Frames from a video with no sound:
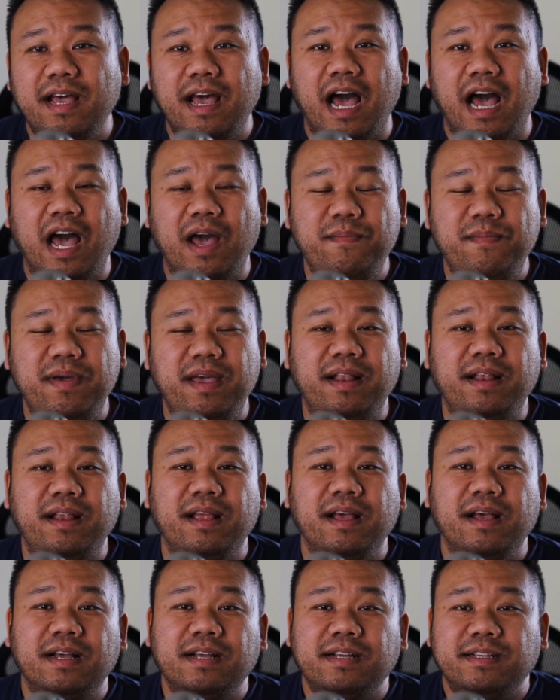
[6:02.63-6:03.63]
I mean,
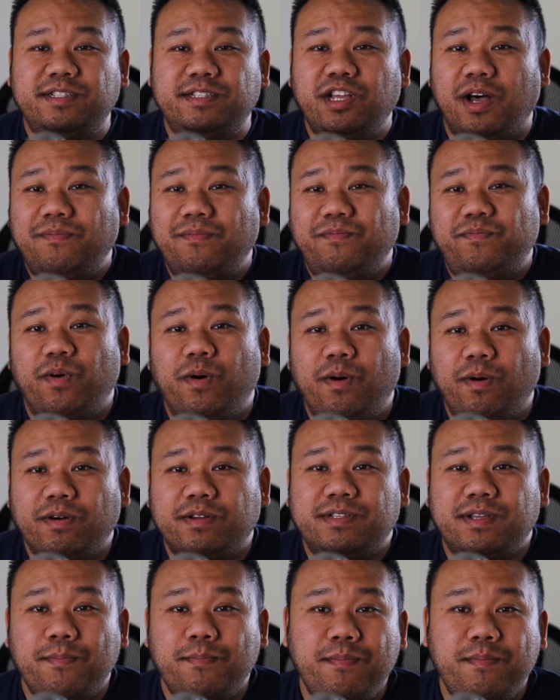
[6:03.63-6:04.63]
some folks may